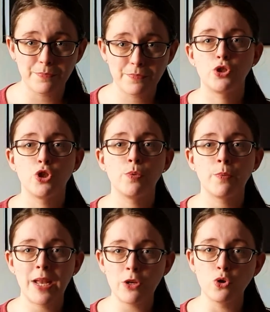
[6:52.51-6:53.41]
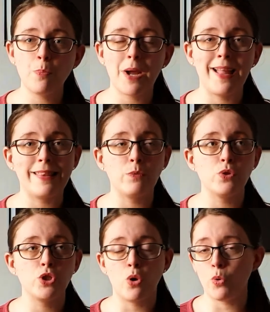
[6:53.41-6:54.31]
So we went up and there
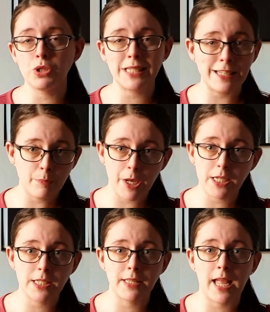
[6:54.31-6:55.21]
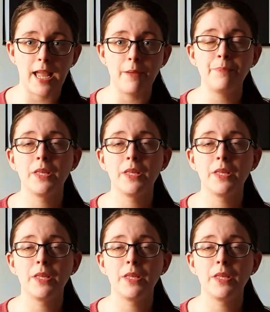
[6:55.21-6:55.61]
was not one single person there.